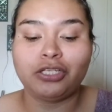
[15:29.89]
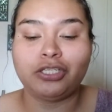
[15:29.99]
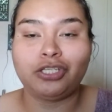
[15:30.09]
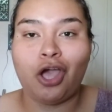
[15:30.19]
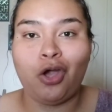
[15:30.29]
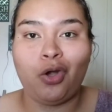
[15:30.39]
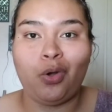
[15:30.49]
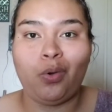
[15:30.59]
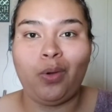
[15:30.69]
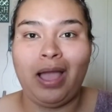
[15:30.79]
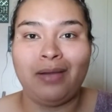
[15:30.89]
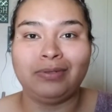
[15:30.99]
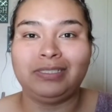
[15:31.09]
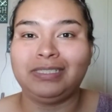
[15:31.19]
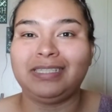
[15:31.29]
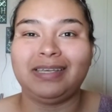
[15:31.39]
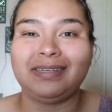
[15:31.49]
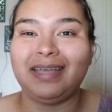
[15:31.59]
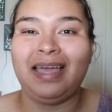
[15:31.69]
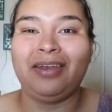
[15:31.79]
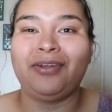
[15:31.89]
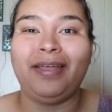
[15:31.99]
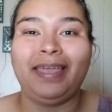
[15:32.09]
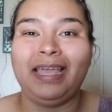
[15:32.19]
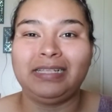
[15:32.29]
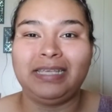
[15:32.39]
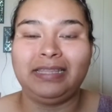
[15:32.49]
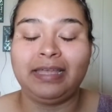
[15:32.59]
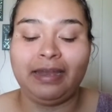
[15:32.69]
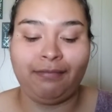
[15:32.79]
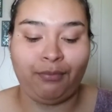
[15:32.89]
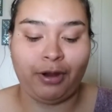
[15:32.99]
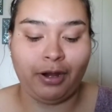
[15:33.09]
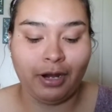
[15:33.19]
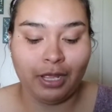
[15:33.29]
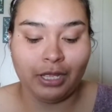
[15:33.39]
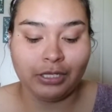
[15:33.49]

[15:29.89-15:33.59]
So I was just like, I don't know, I can't take that everywhere.